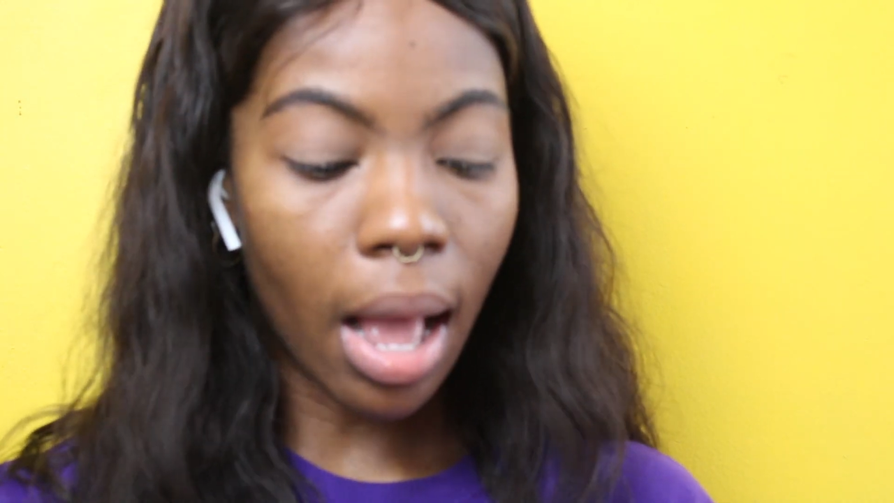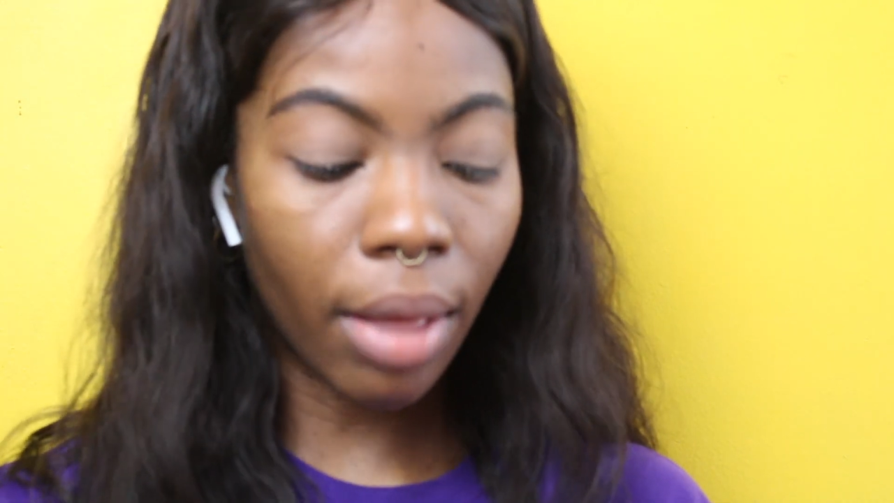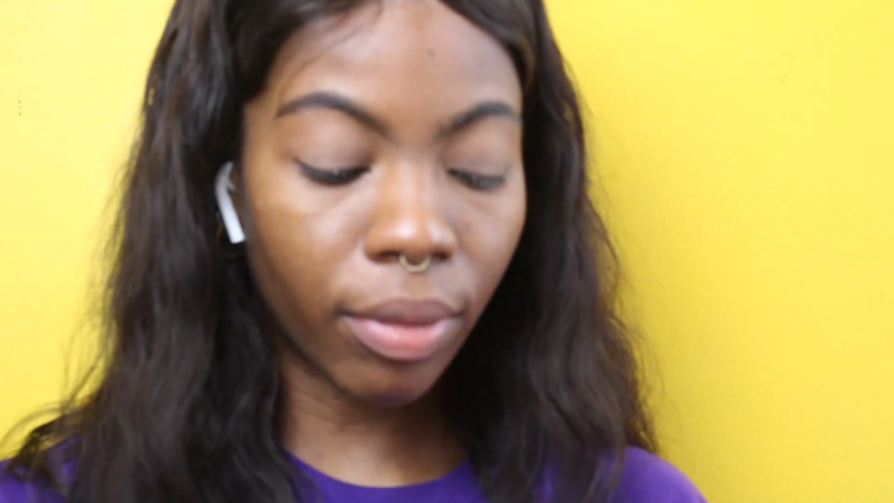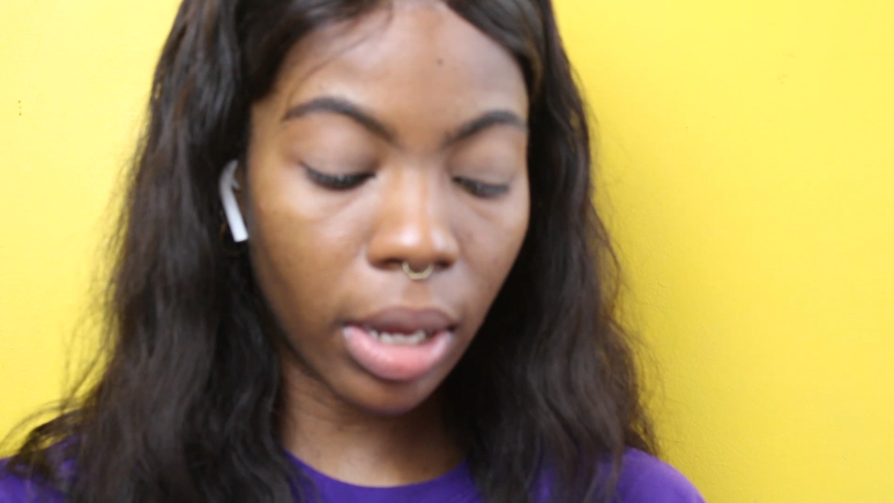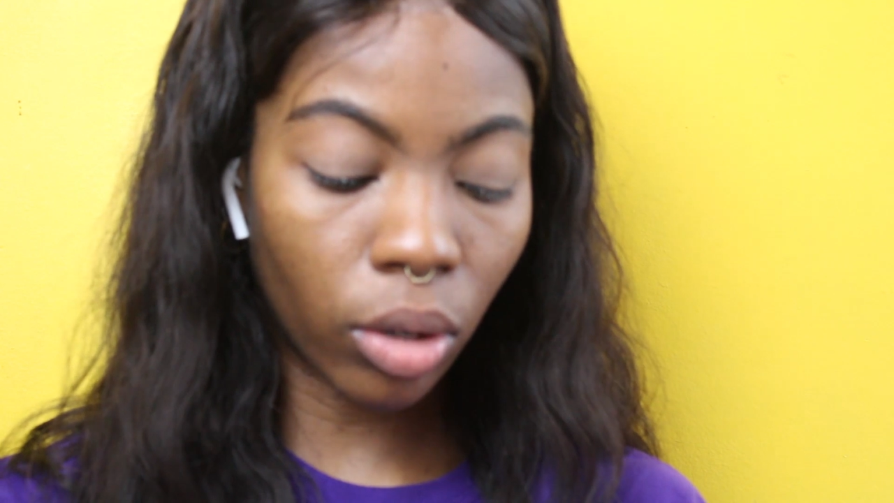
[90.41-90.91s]

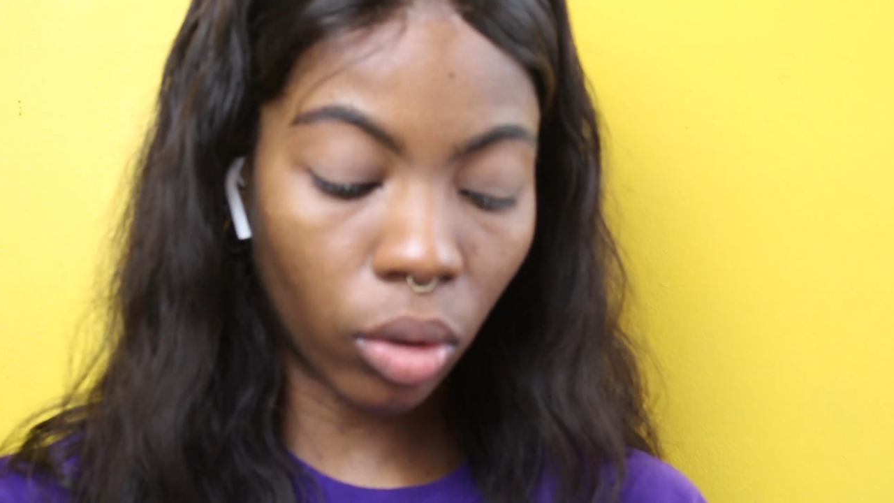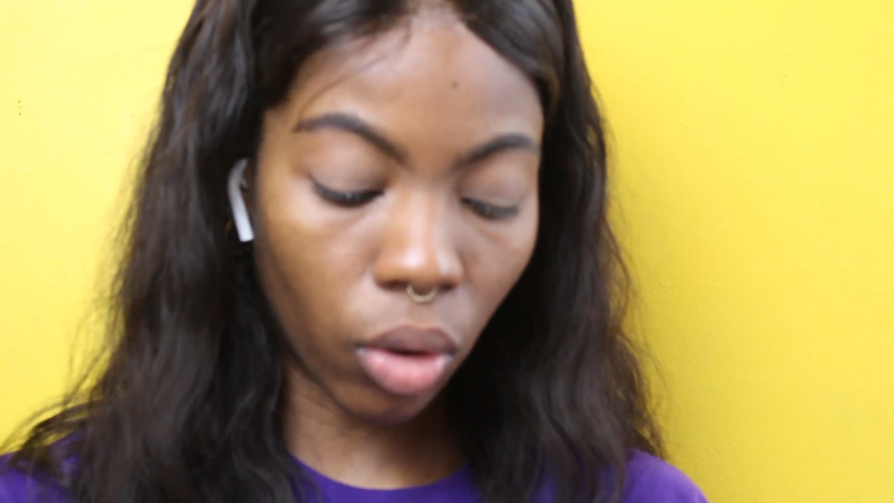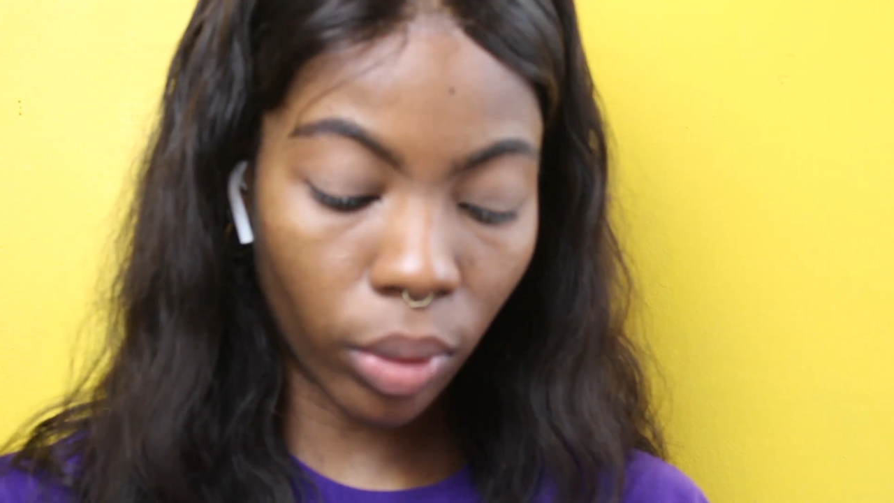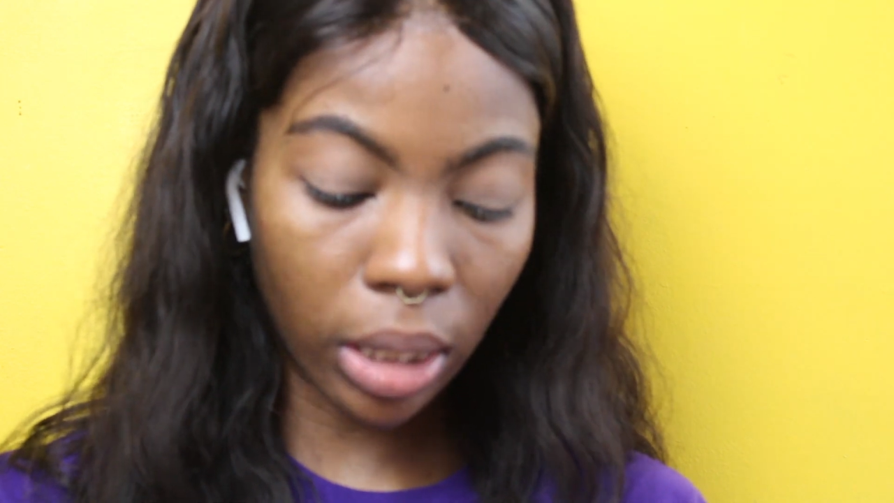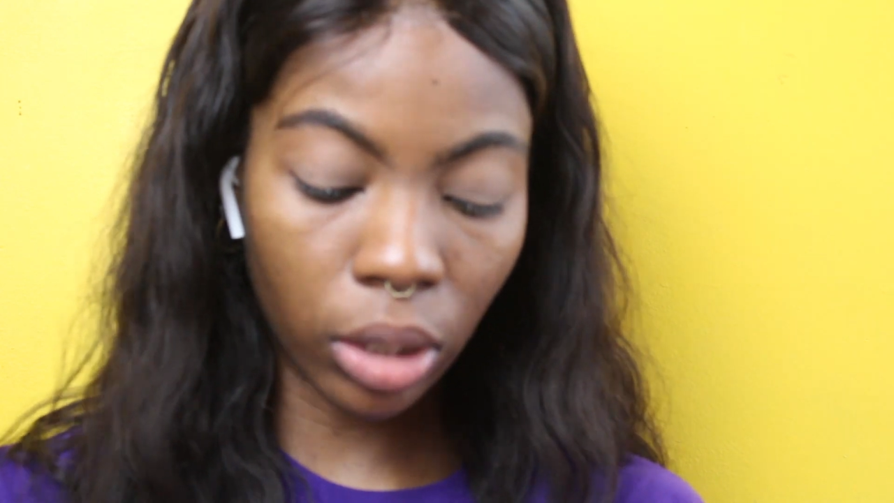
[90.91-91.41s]
and then
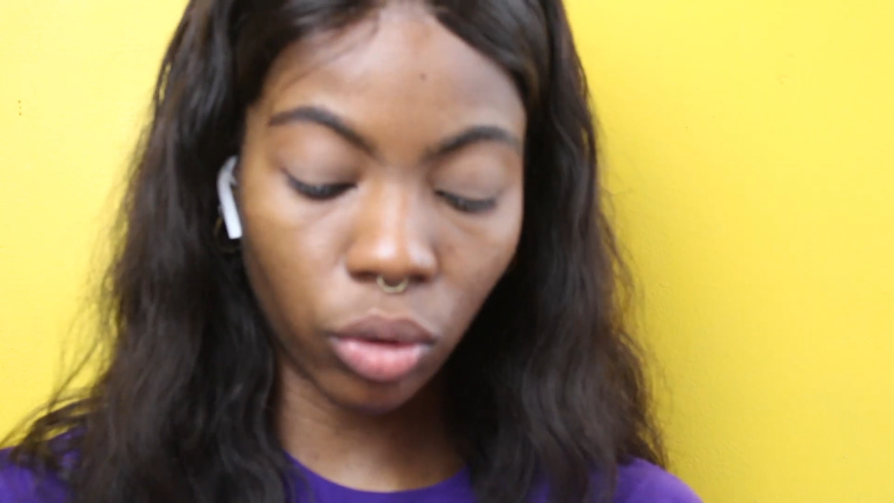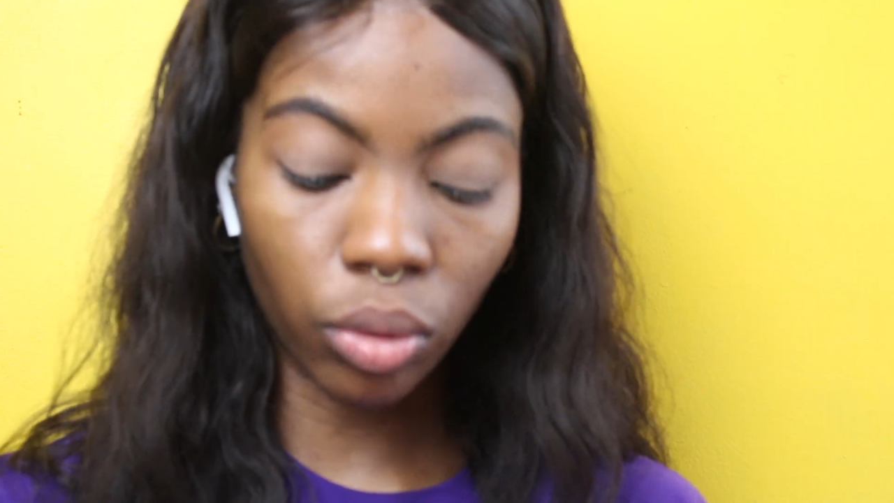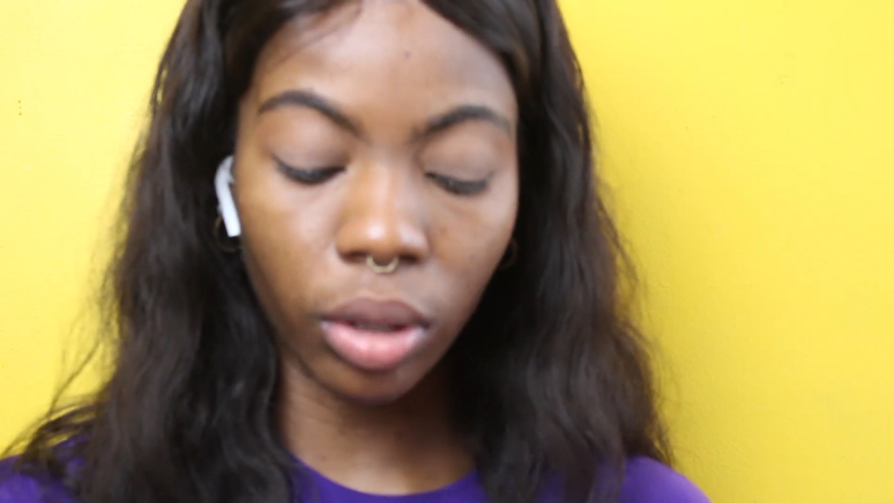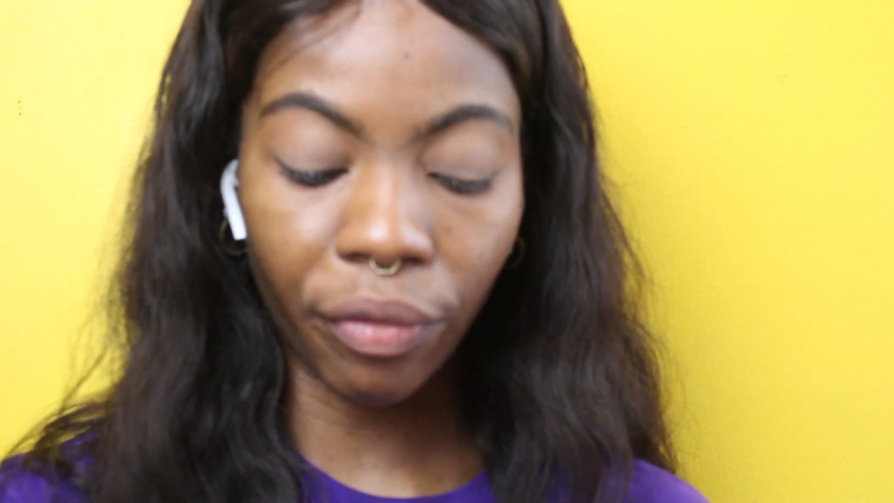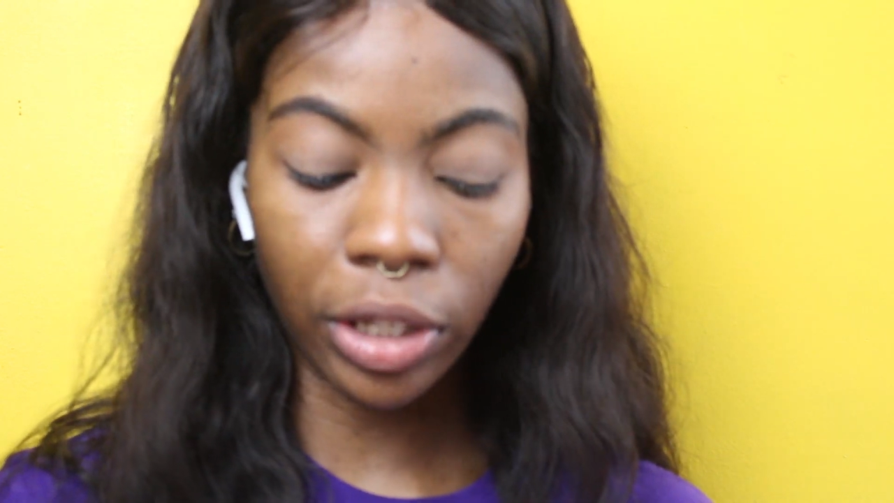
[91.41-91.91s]
going
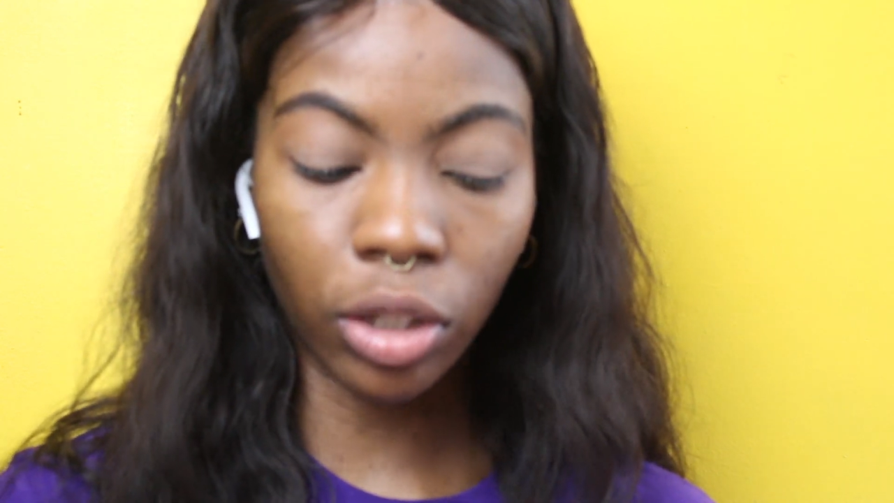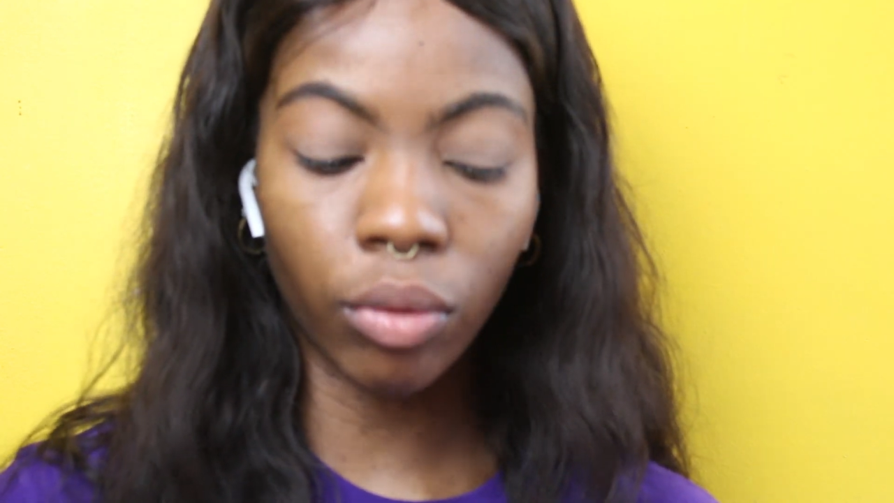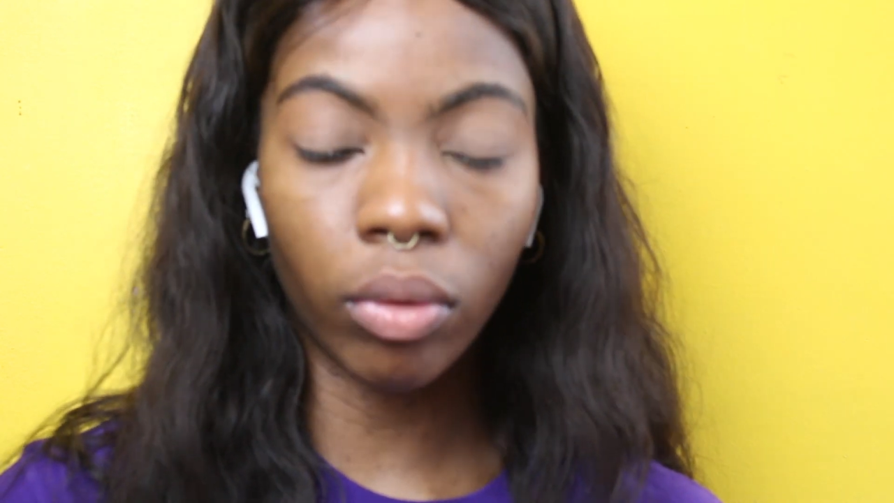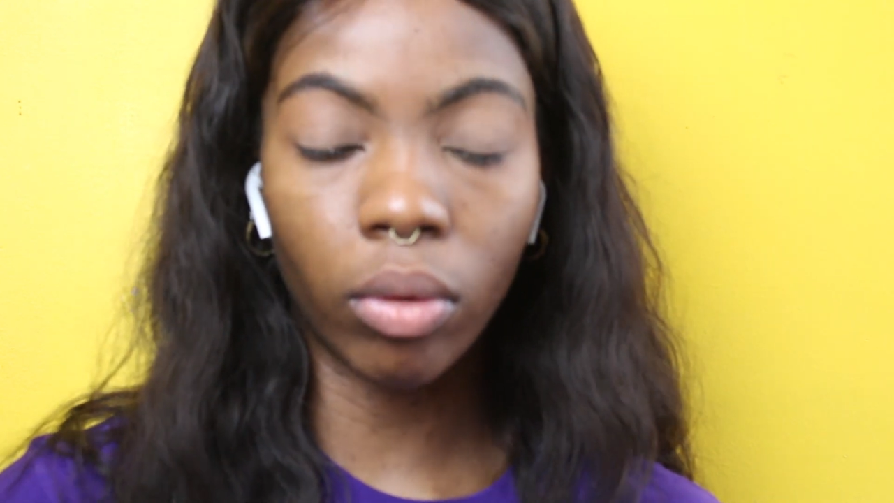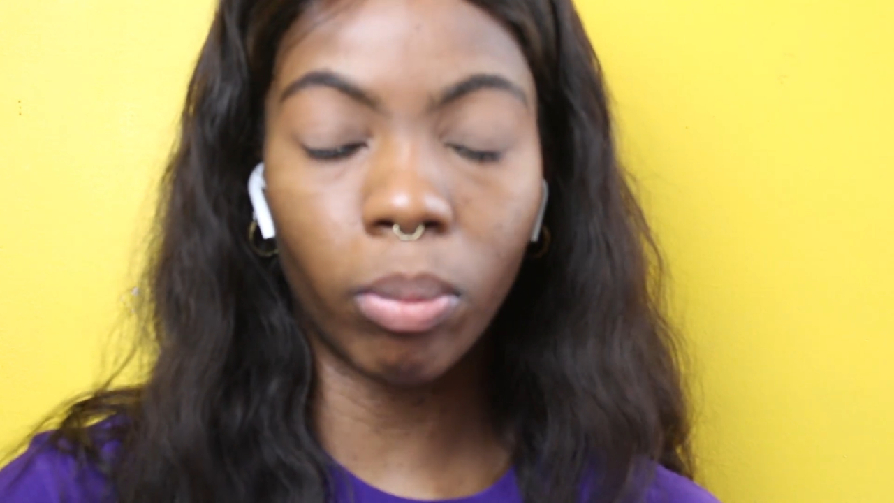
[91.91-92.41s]
into the
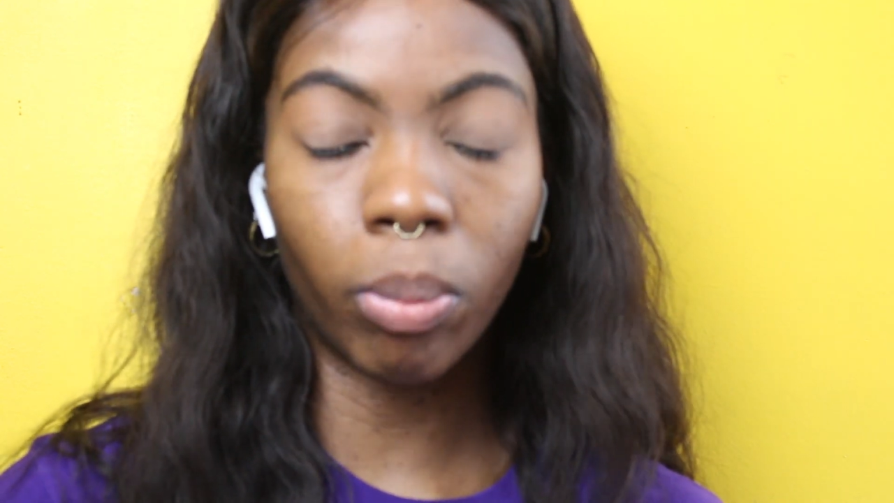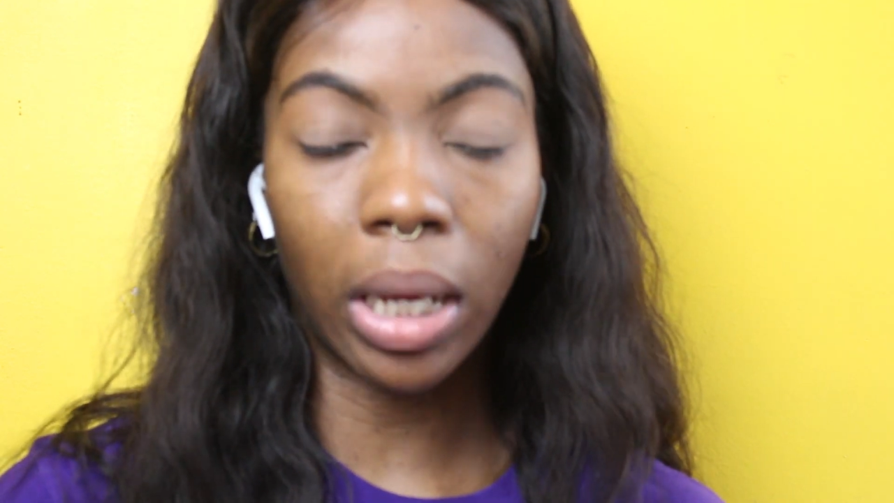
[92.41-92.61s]
Festival